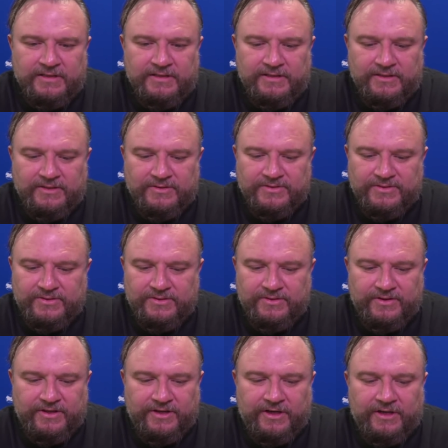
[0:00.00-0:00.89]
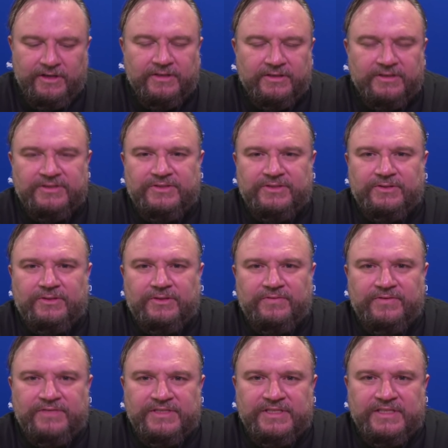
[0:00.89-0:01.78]
you know, sort of the heart and soul of
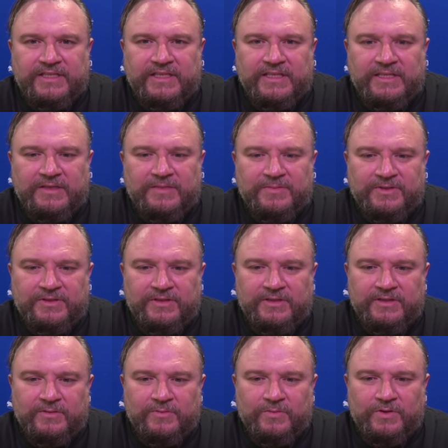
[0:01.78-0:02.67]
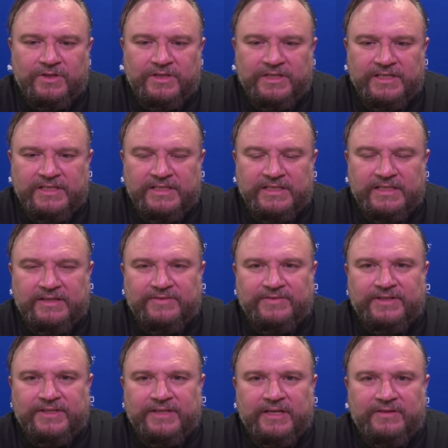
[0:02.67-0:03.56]
the team, and what he did
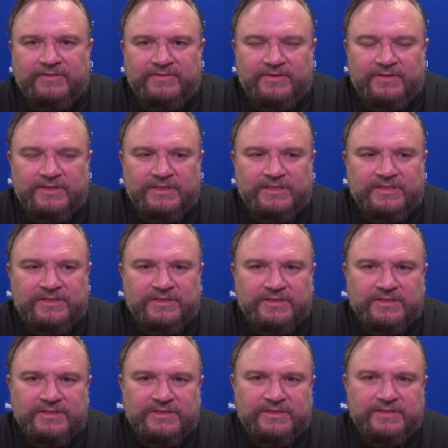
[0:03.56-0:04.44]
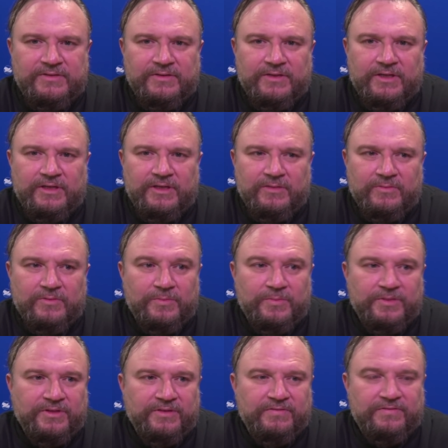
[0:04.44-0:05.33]
every night for us is will
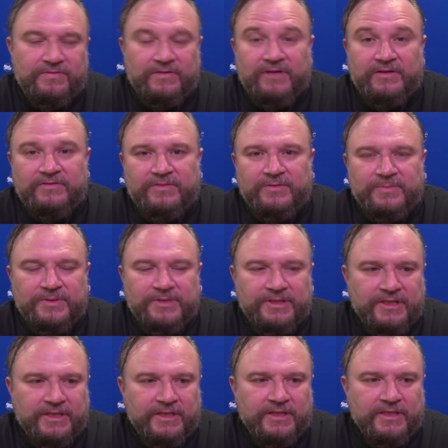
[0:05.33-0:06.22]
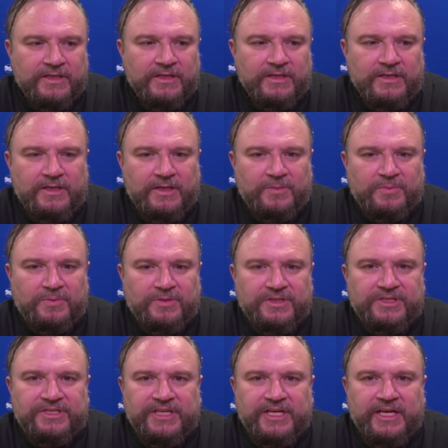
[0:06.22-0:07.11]
be forever be
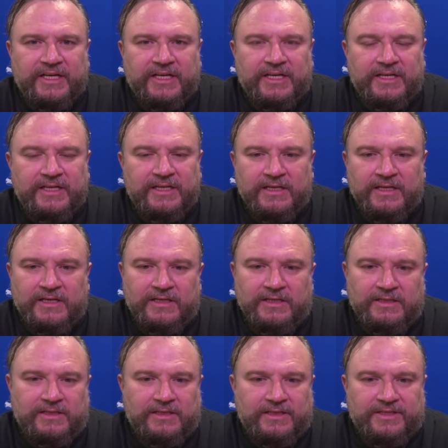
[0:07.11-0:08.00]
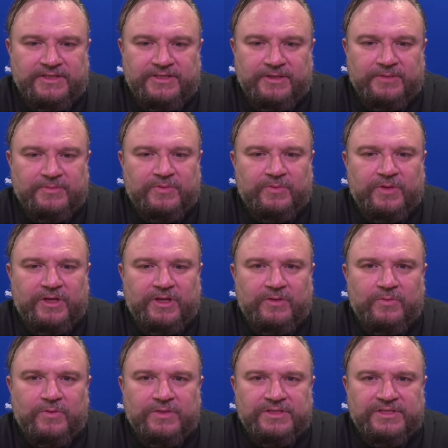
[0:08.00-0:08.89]
appreciated. In terms of, like,
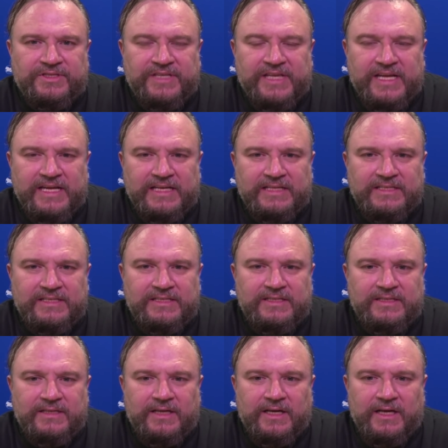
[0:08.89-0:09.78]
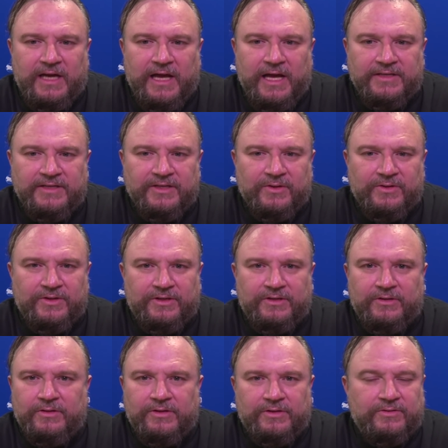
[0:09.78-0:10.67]
what's next, I know they're
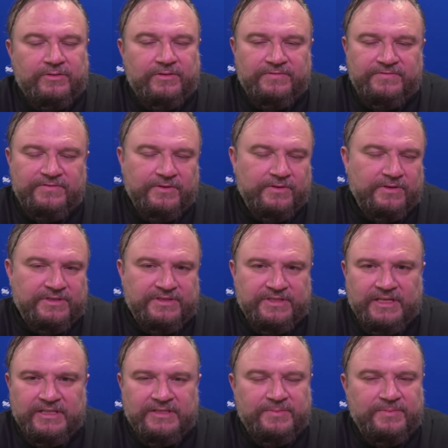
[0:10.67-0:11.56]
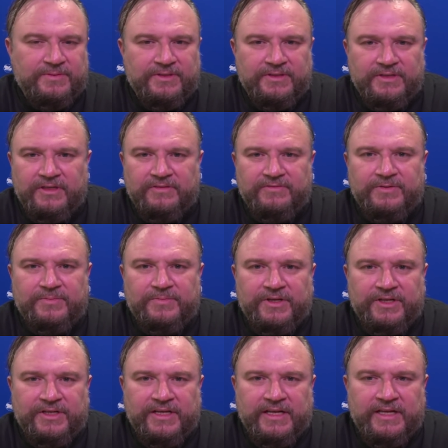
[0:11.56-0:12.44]
going through a full assessment of him
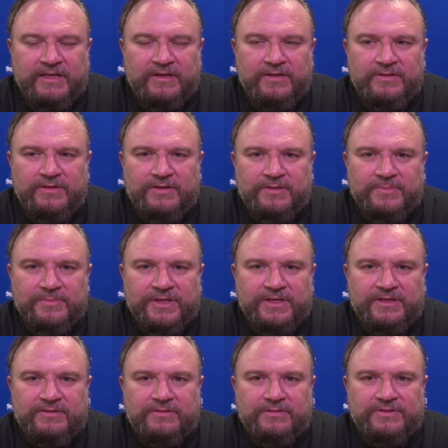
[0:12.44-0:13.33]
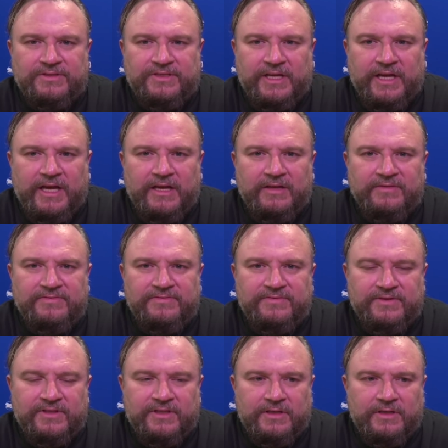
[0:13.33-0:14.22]
right now, the medical staff,
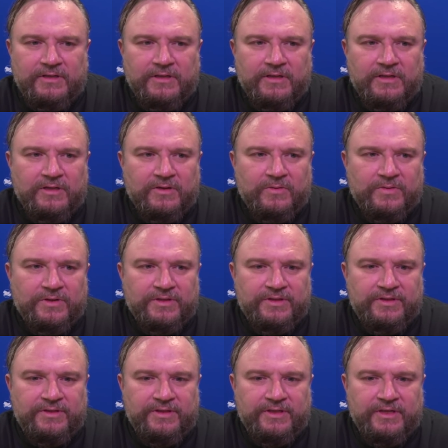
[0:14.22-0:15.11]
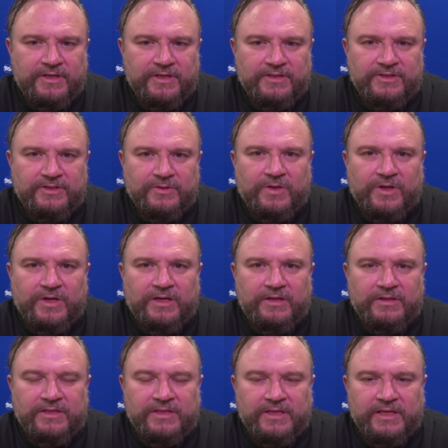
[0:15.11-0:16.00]
along with
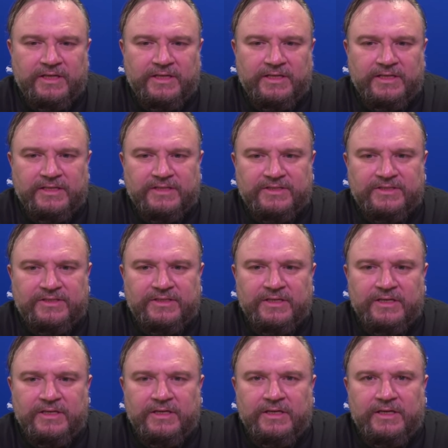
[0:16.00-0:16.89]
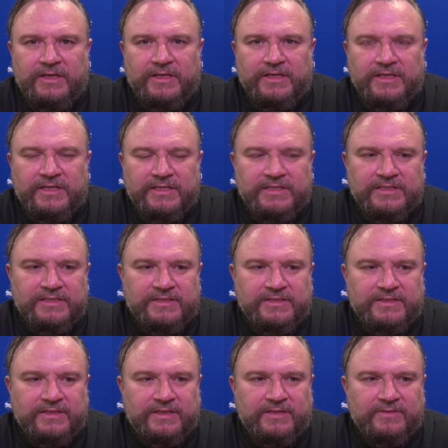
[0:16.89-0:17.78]
Joel and his
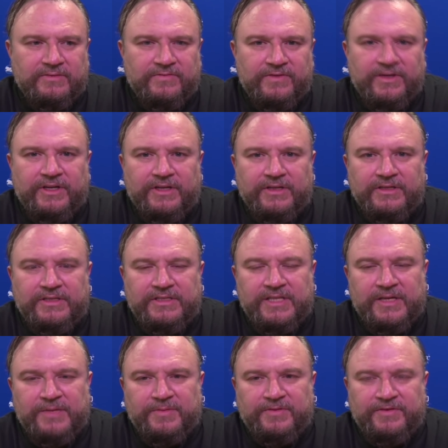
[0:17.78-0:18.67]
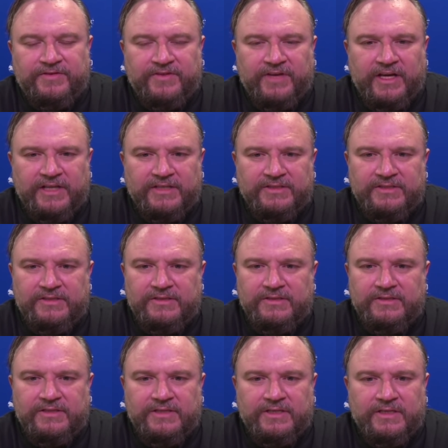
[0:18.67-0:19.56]
very good team of
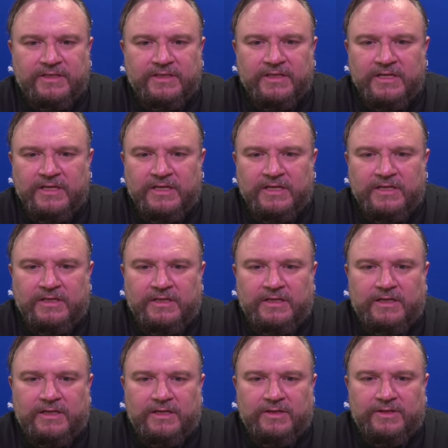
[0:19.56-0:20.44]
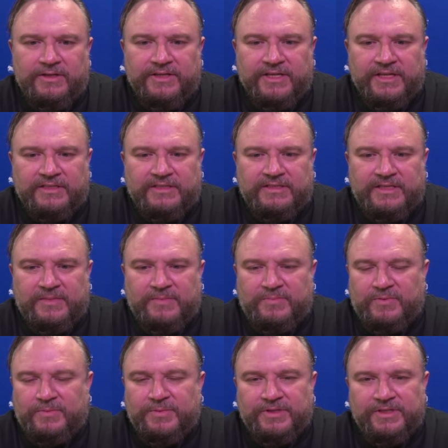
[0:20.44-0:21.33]
advisors, and the next step
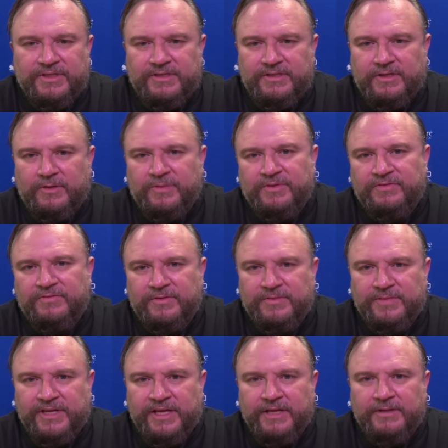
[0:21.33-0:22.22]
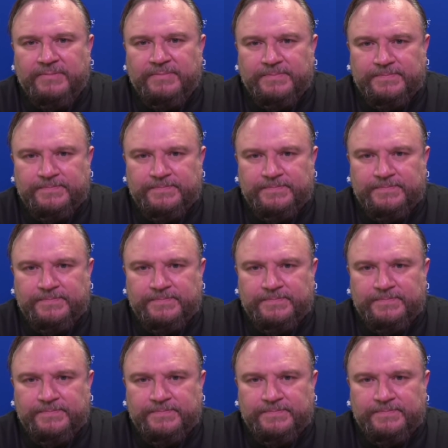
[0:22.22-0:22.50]
will be determined from that.